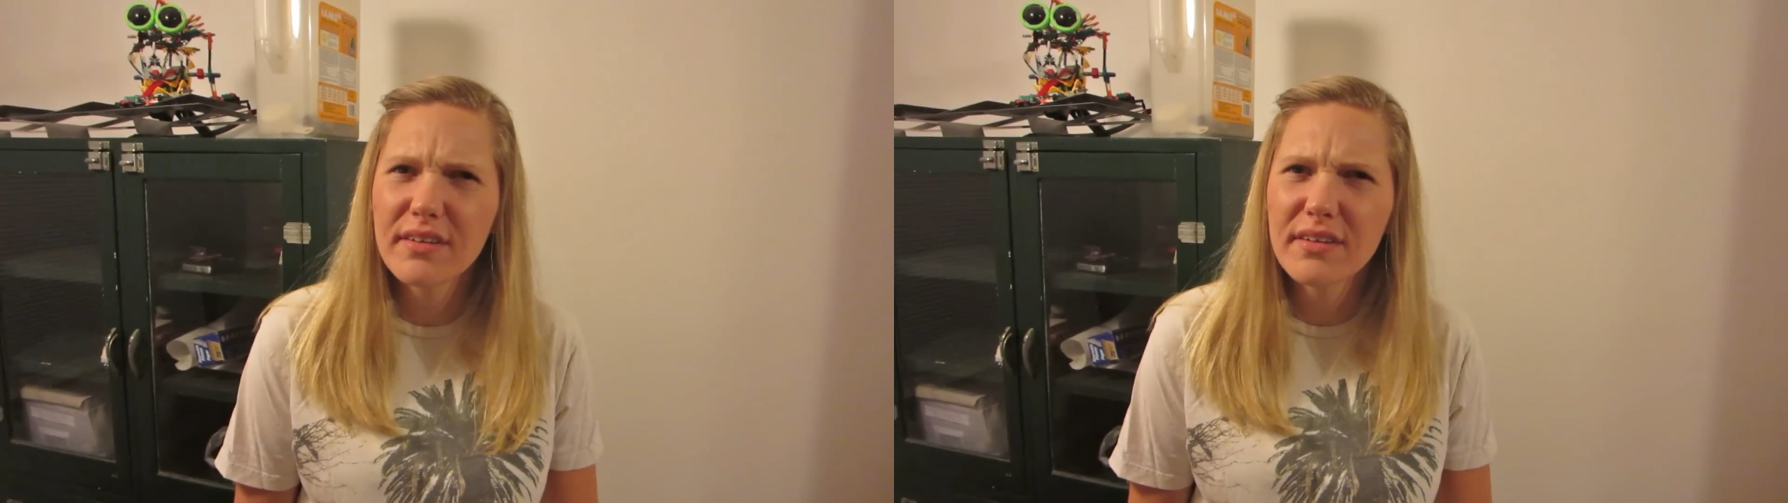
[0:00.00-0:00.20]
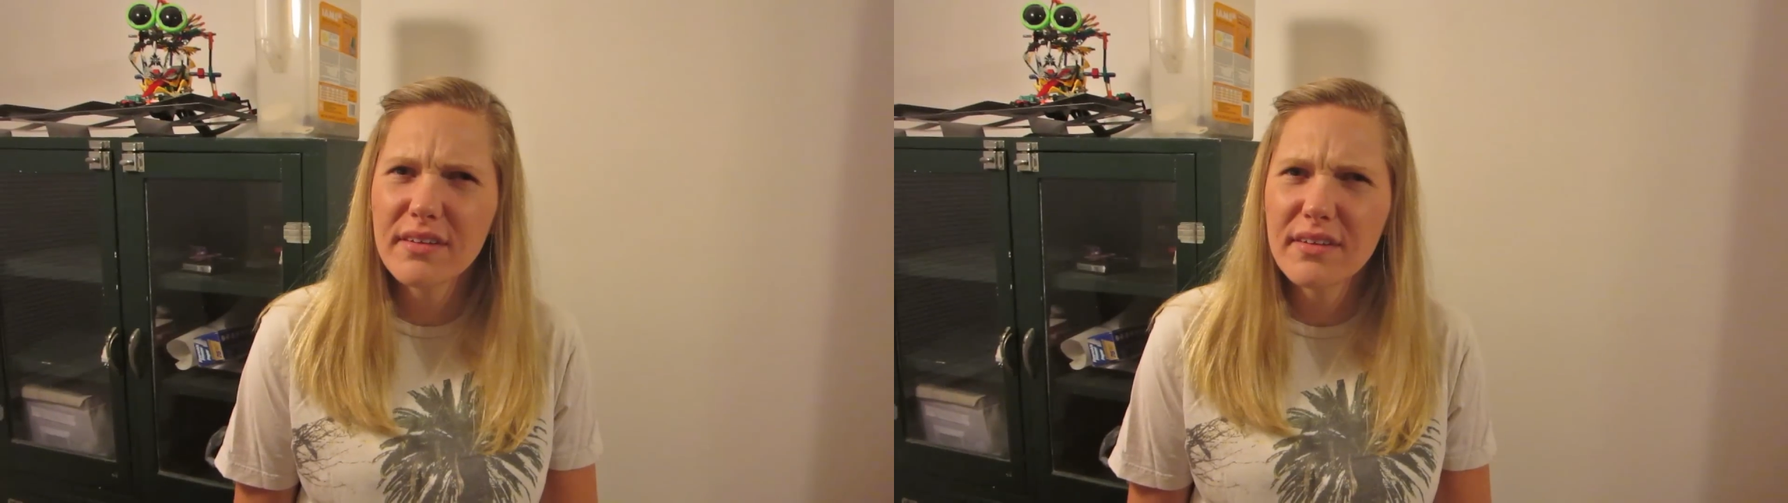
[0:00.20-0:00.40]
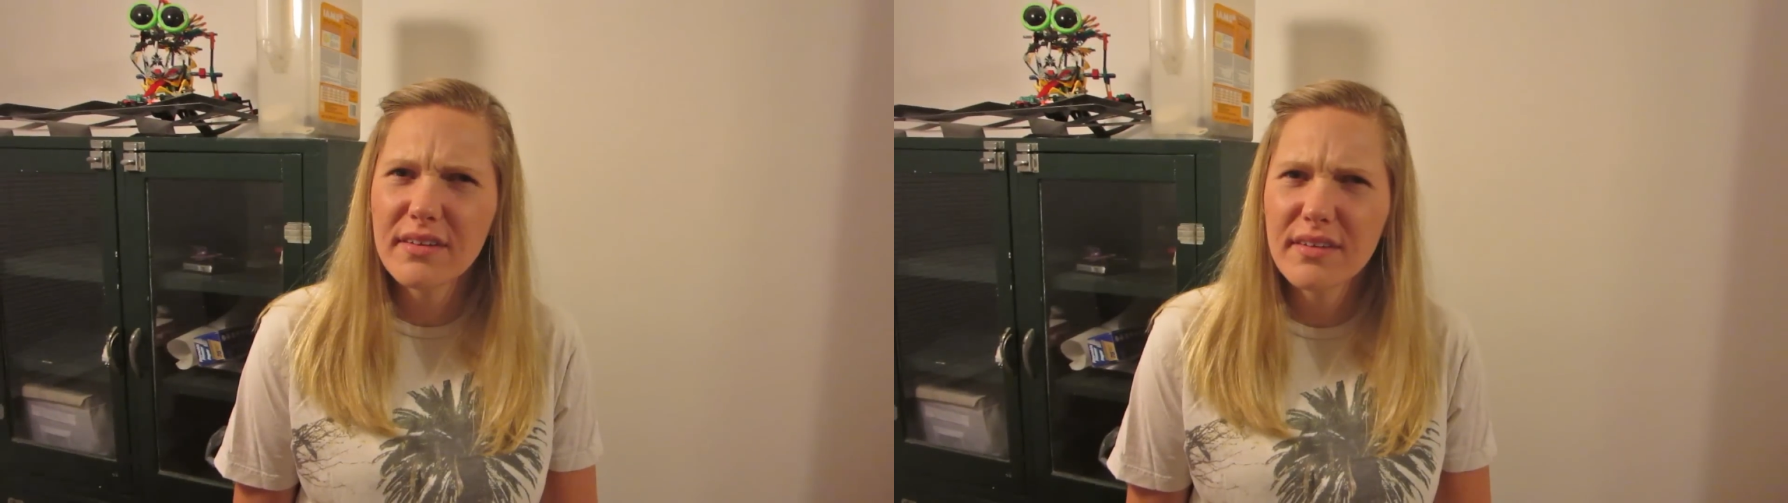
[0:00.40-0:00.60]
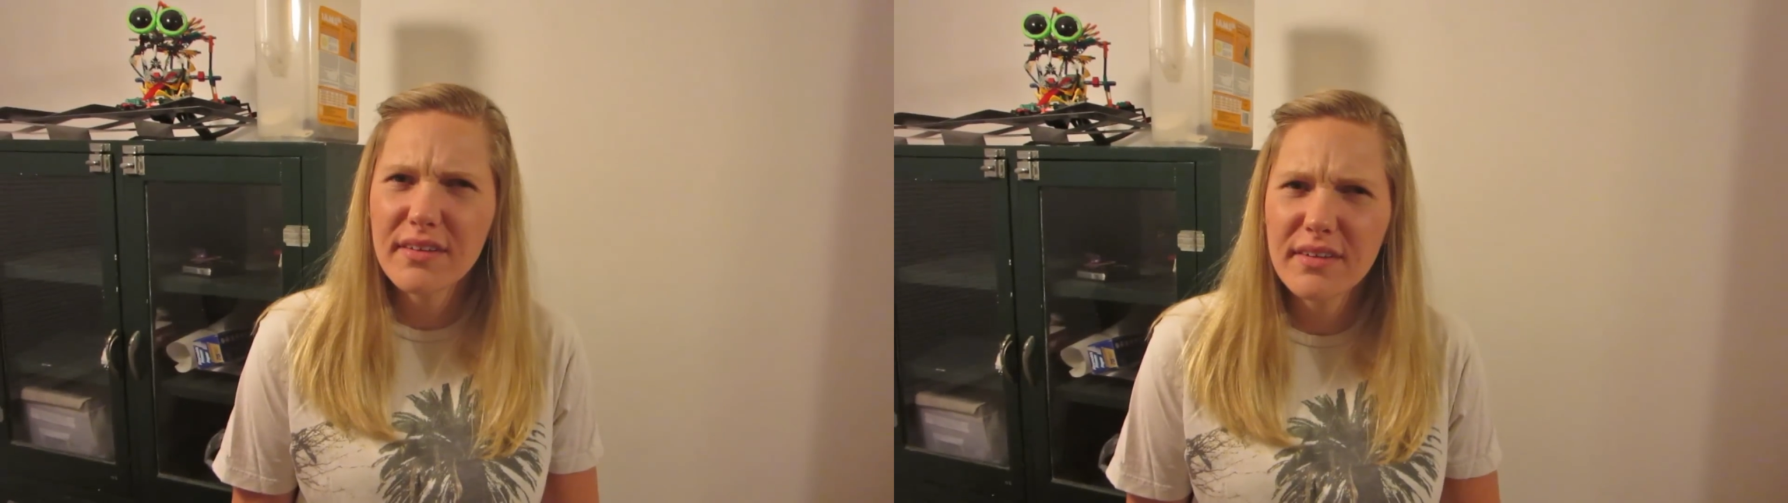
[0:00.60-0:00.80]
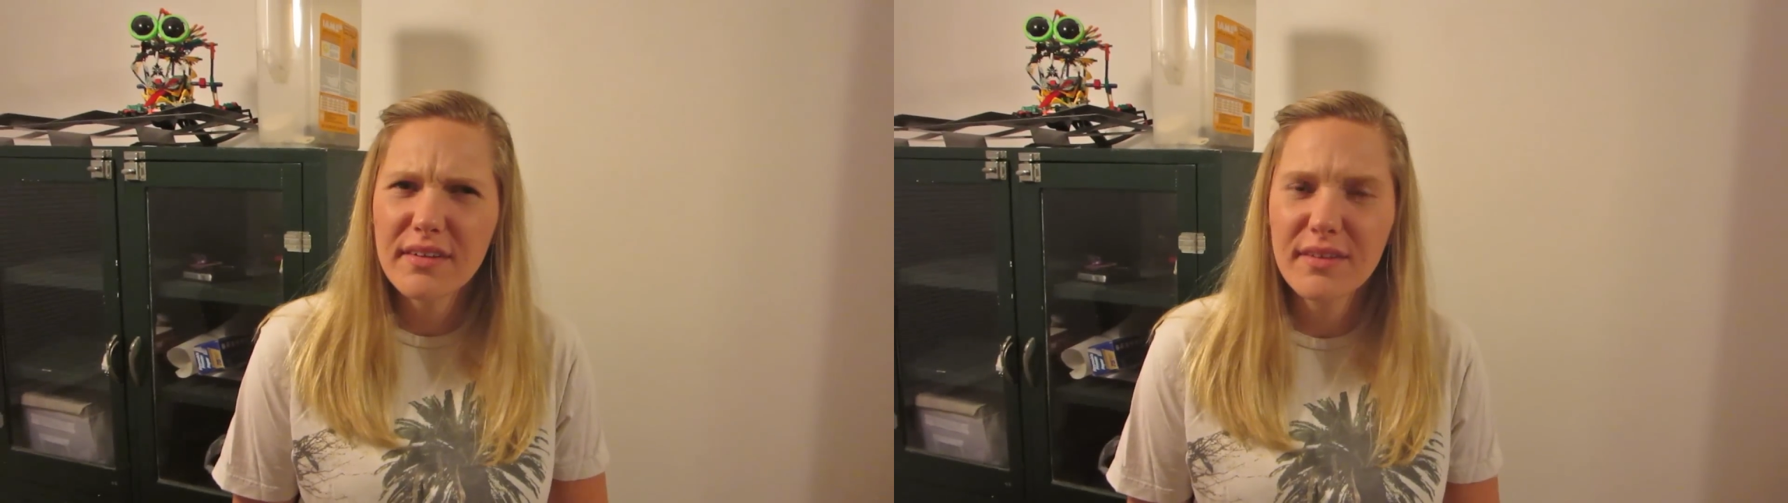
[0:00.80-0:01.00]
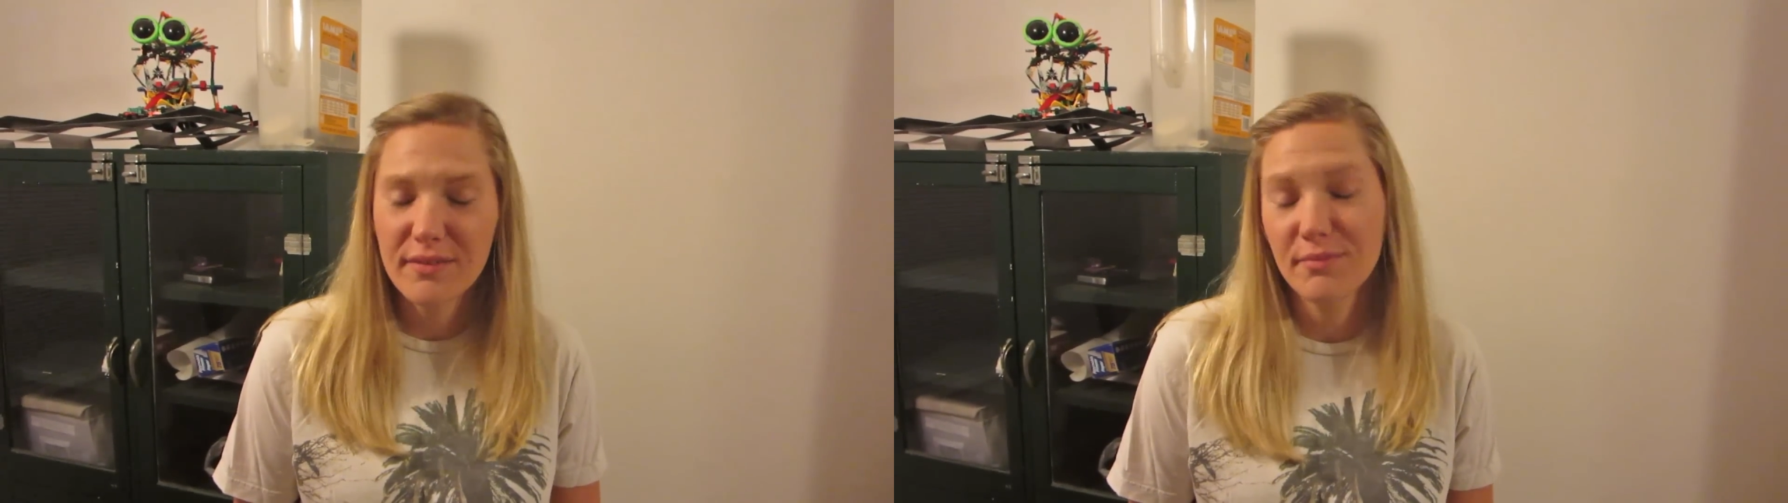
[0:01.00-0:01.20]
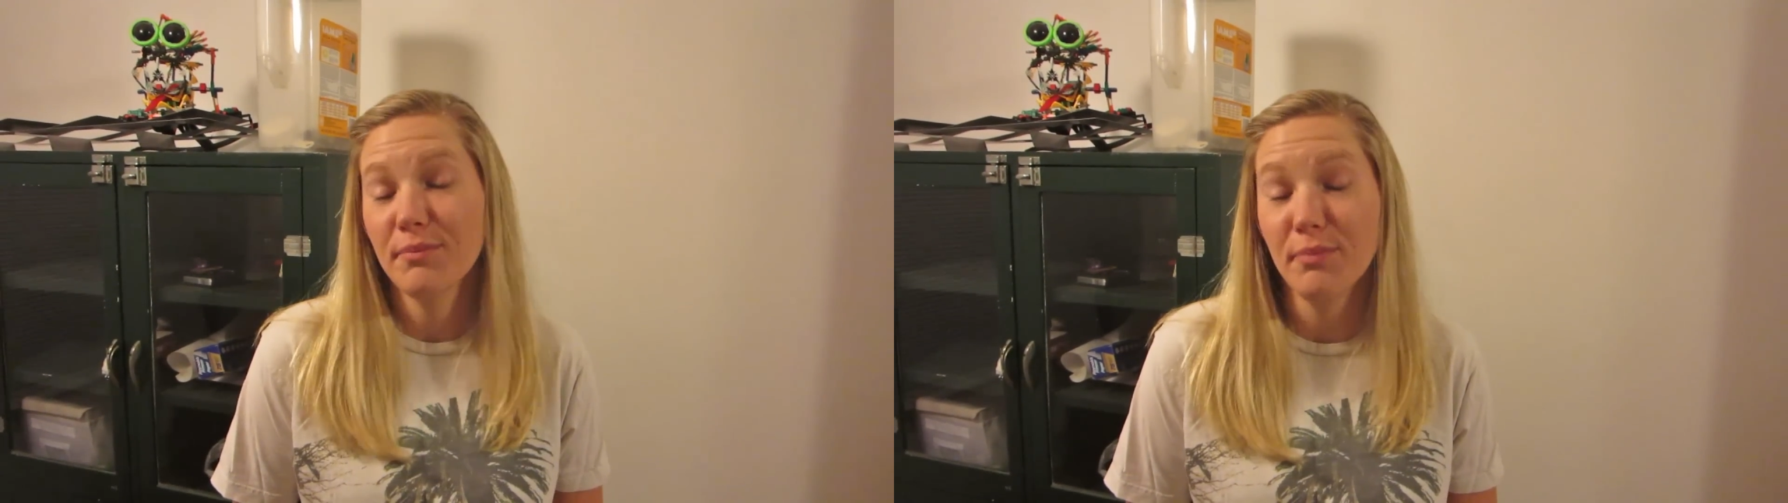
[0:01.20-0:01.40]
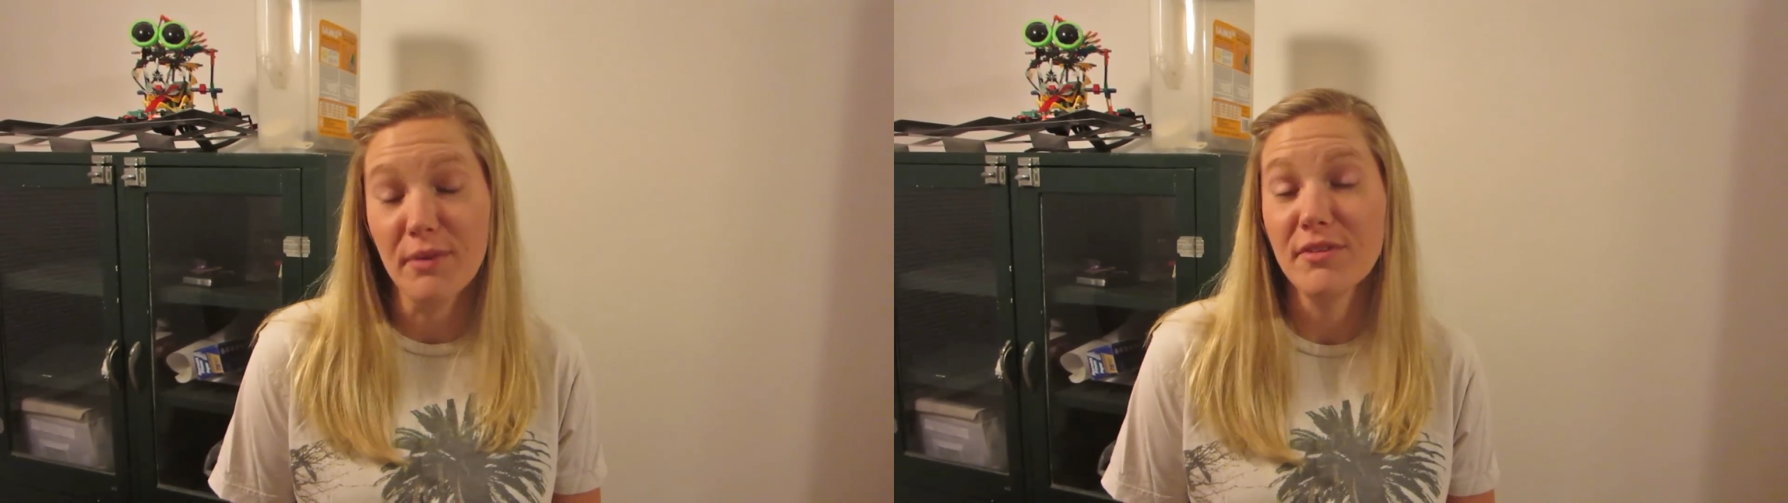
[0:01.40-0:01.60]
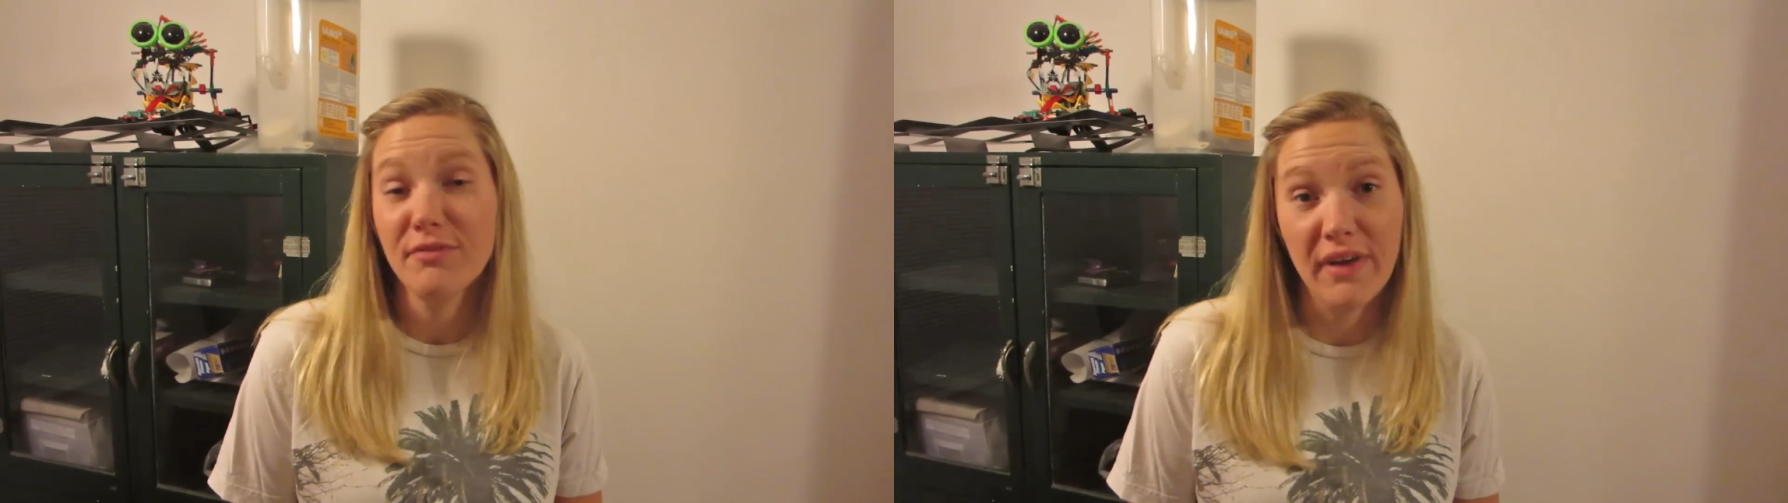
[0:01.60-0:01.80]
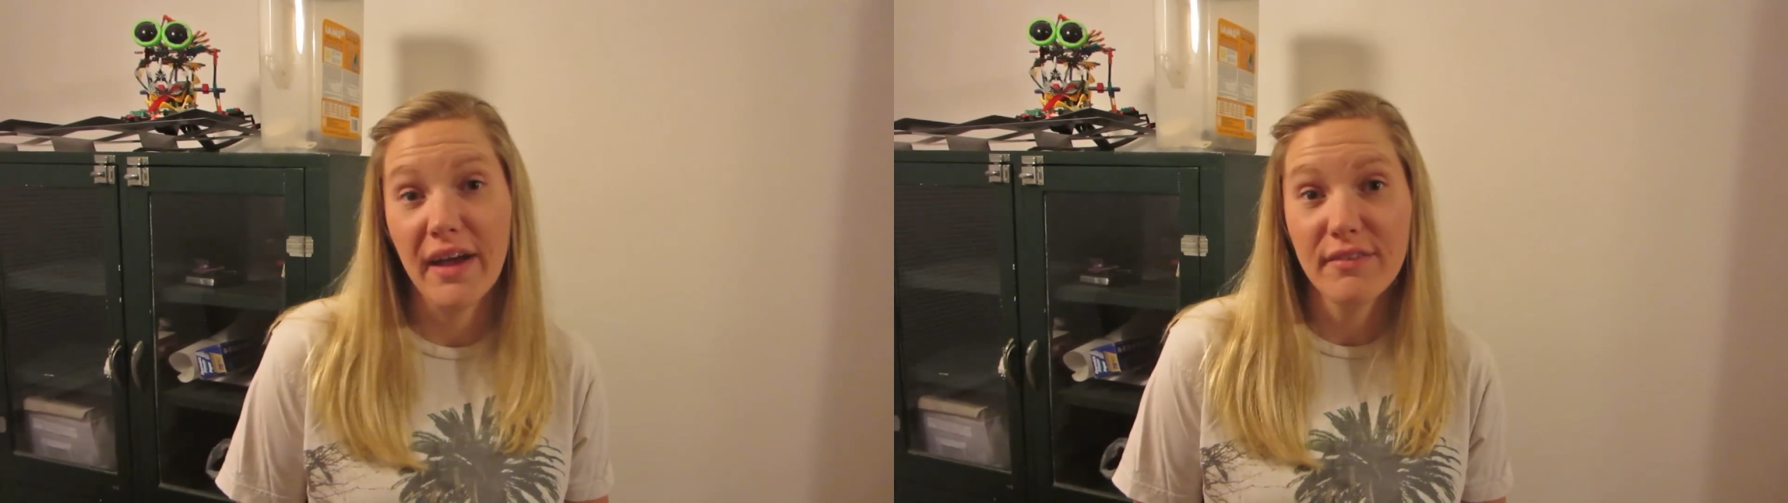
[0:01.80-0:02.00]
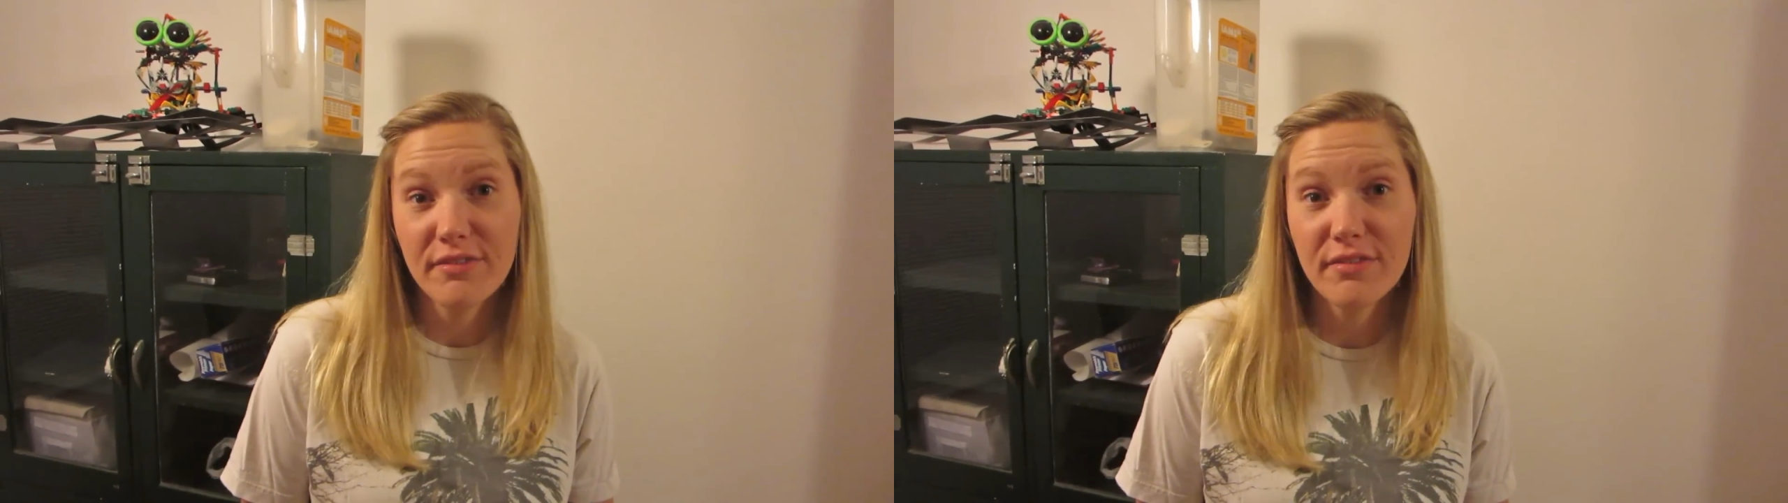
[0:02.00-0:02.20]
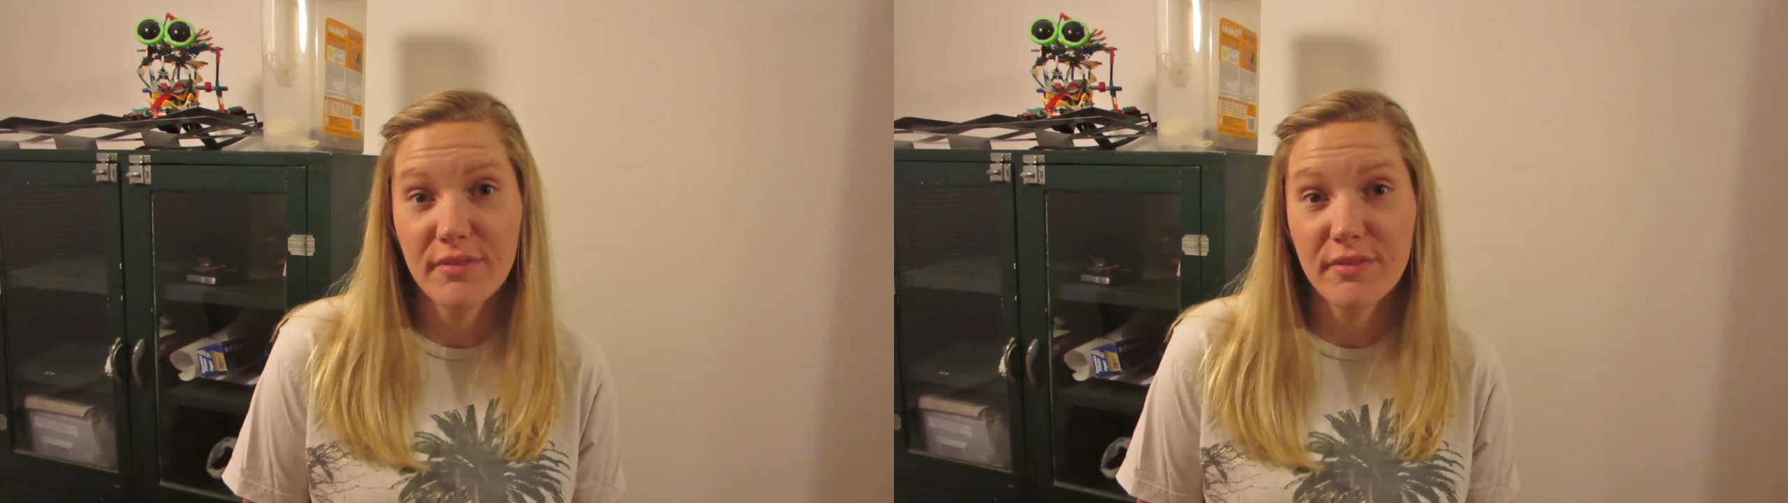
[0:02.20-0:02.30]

It was six. It was five.